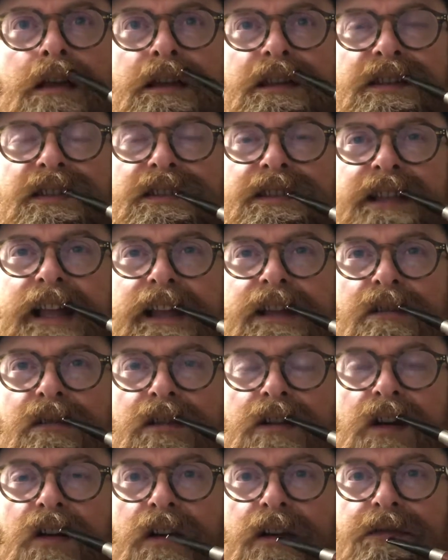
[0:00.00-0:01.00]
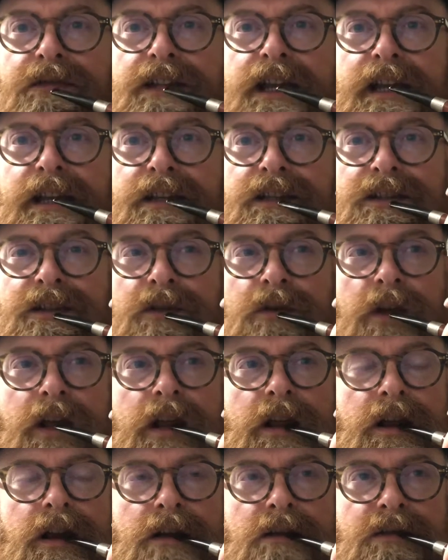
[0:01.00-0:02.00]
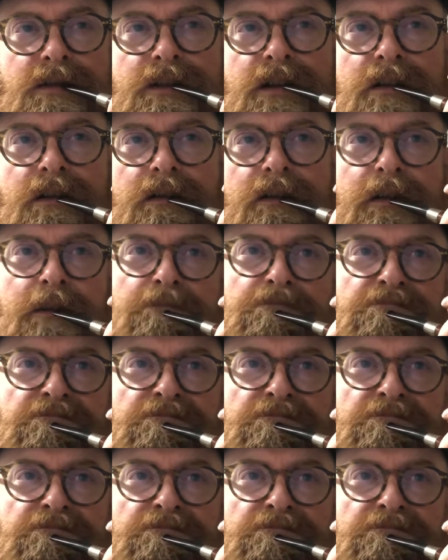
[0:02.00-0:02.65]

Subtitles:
stale kind of taste to it, and I was kind of